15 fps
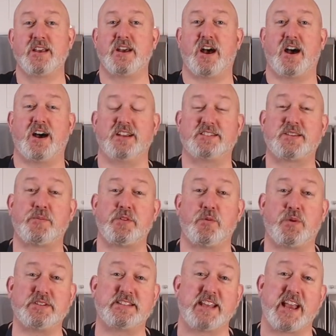some of the
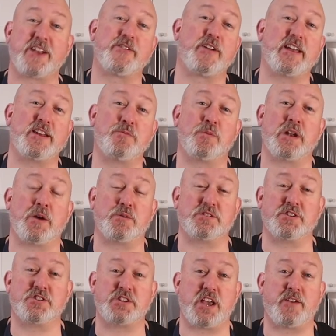ones that I created when I was
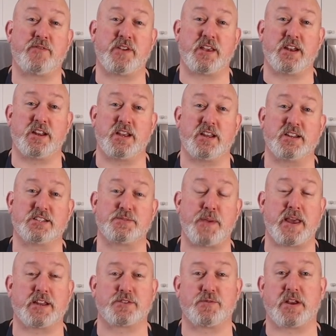a chef in a
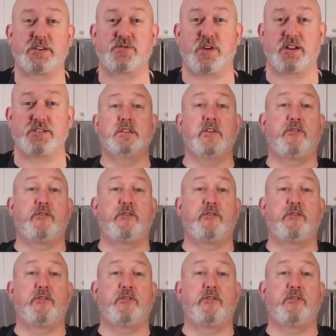Spanish restaurant.